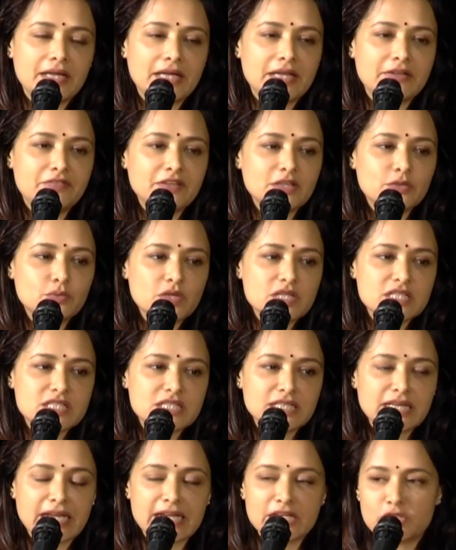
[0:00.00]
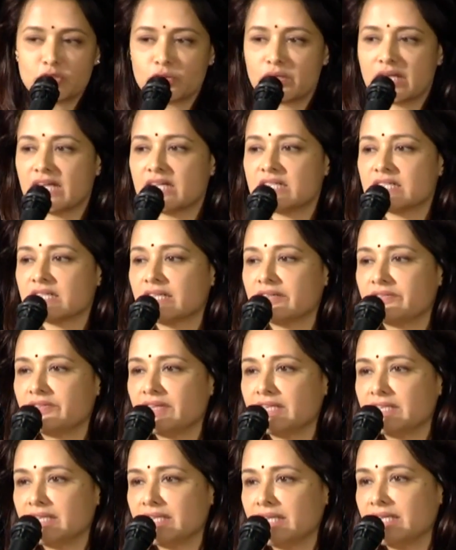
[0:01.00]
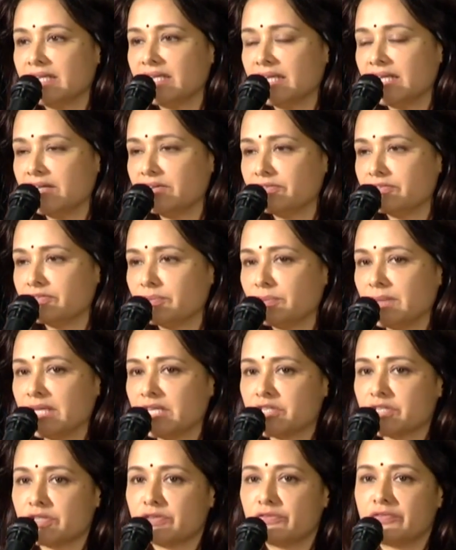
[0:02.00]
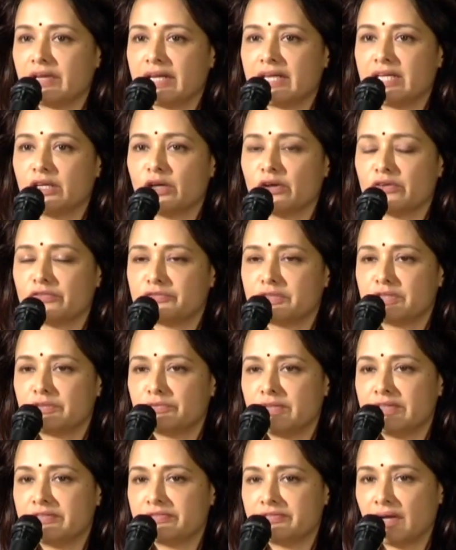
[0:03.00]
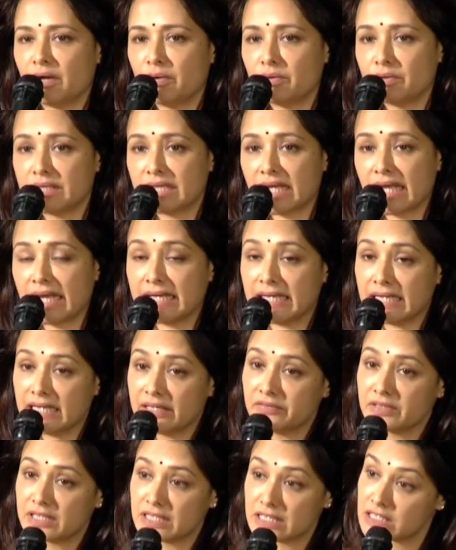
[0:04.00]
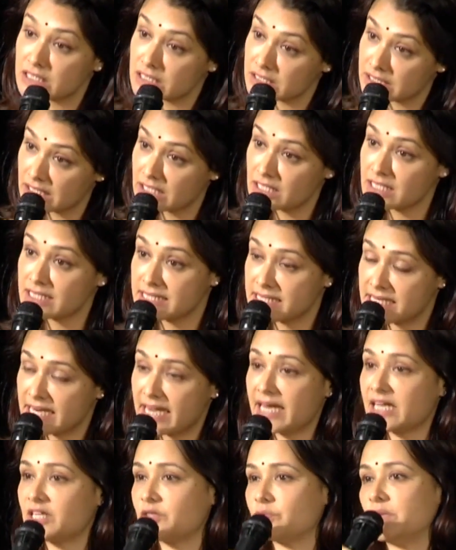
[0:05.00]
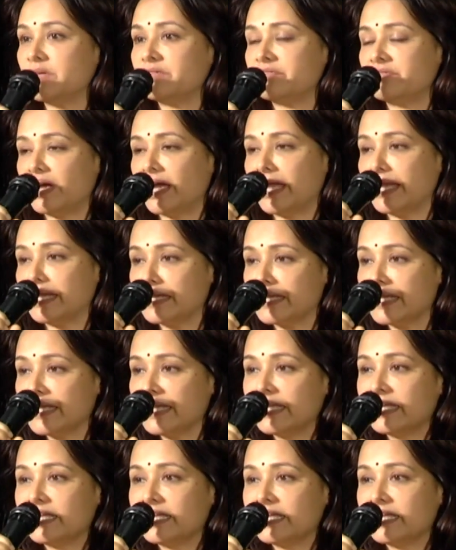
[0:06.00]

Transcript: If it was an educator giving the information, very often we found, and even till date we find,